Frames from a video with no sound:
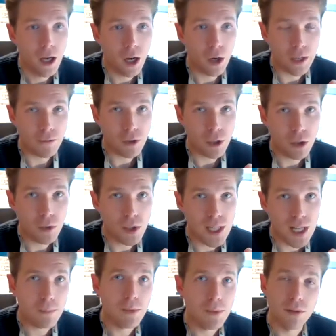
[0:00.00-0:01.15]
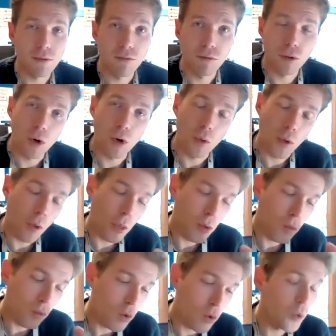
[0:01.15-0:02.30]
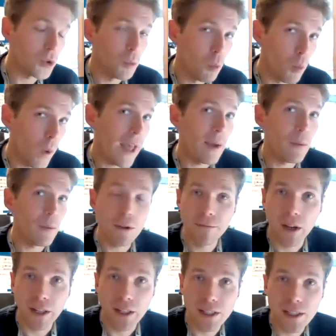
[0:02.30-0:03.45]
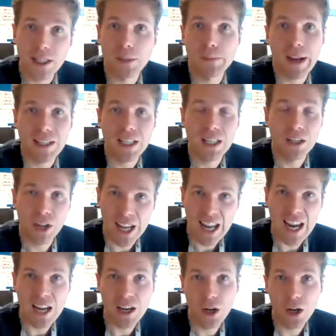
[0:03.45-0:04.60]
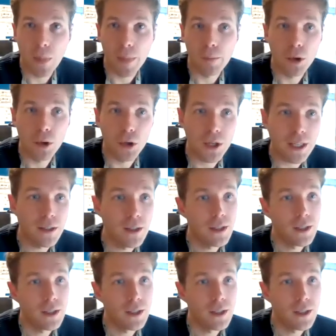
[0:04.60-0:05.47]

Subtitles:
I'll give you tips on the rules on where we find these bacteria in and on the body.